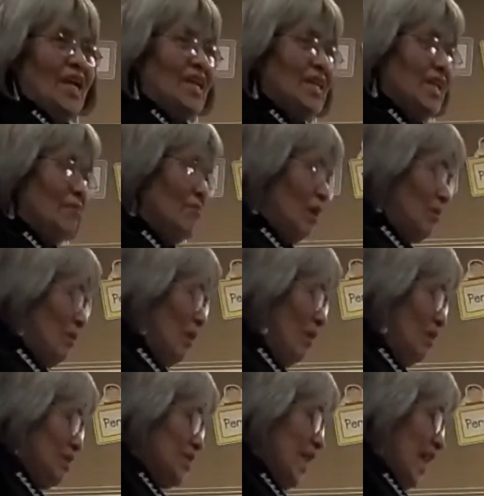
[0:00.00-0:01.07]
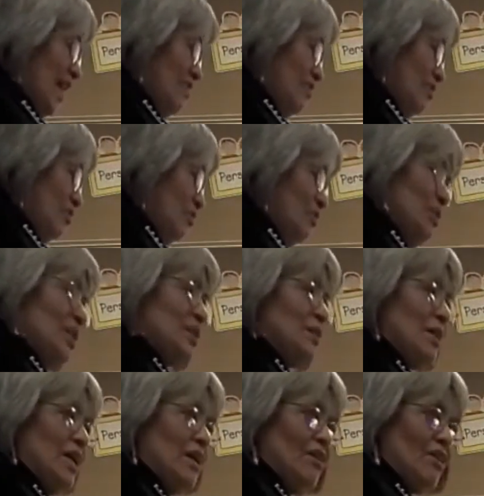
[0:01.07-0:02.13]
and then my parents had their own
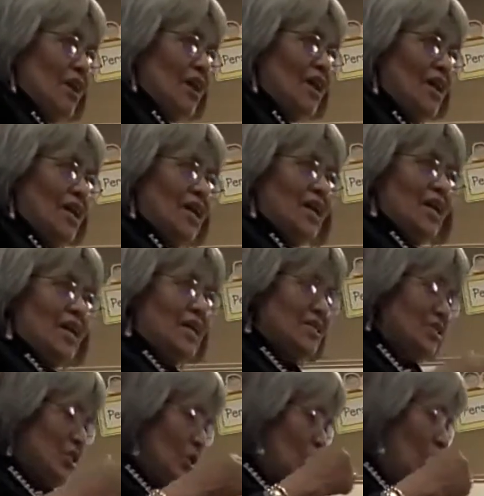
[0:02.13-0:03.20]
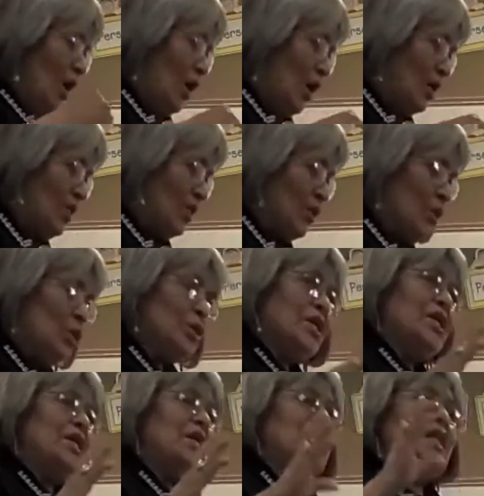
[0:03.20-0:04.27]
little area. And so all the
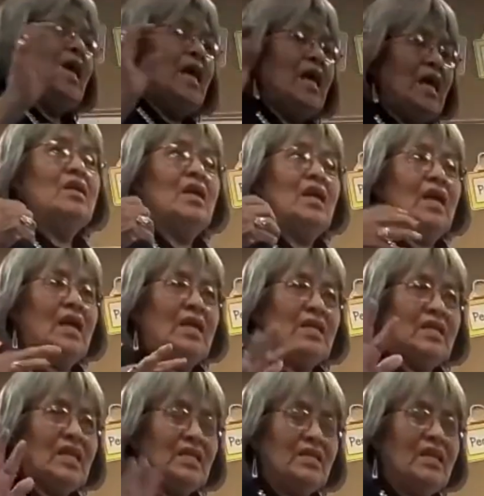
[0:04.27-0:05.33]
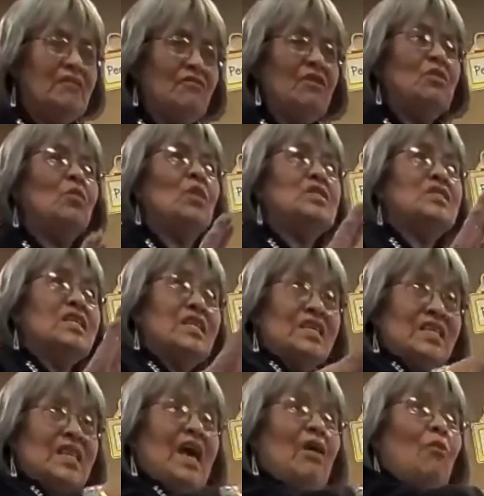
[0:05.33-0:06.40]
cooking and the living was
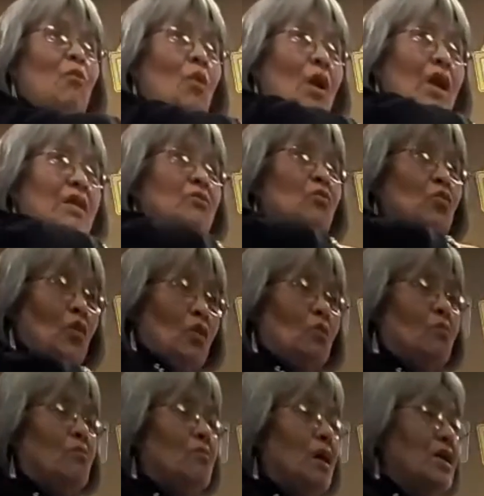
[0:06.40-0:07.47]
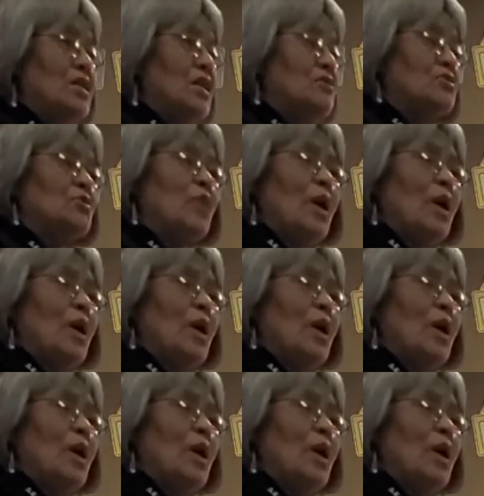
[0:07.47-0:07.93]
in that one room, and it's